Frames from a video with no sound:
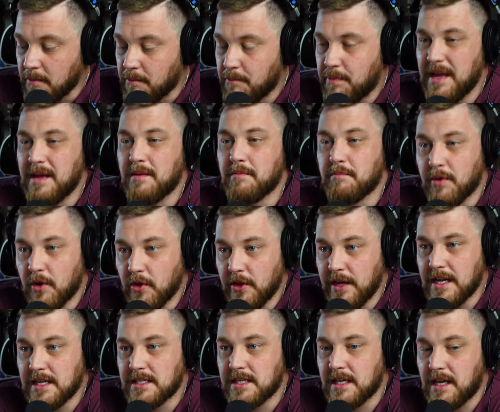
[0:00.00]
being
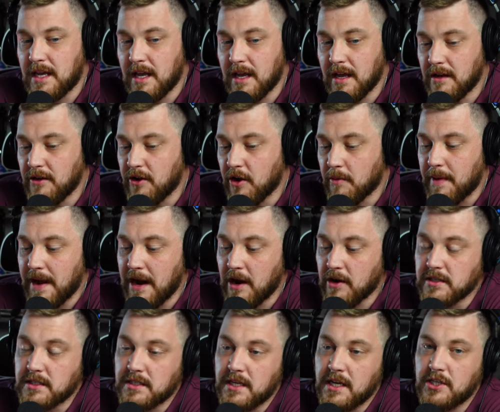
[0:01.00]
bullied as a kid, your
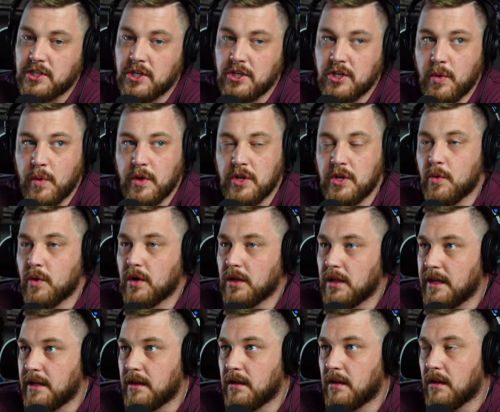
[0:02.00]
parents teaching you when you were
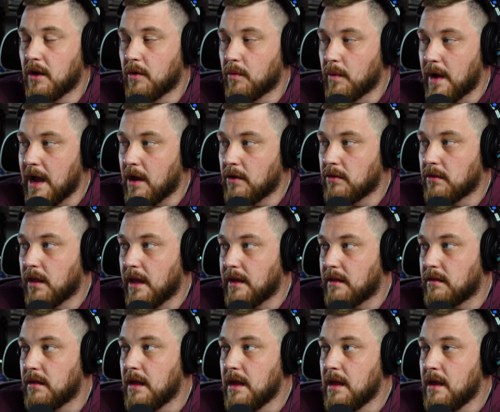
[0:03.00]
little around,
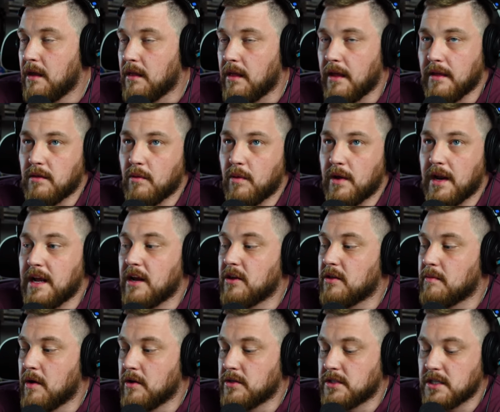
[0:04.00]
like, like the one I hear
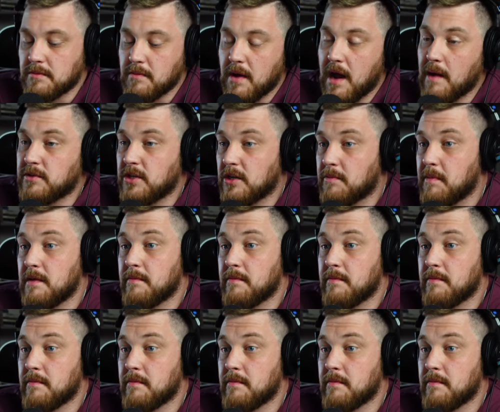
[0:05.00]
the most is mom took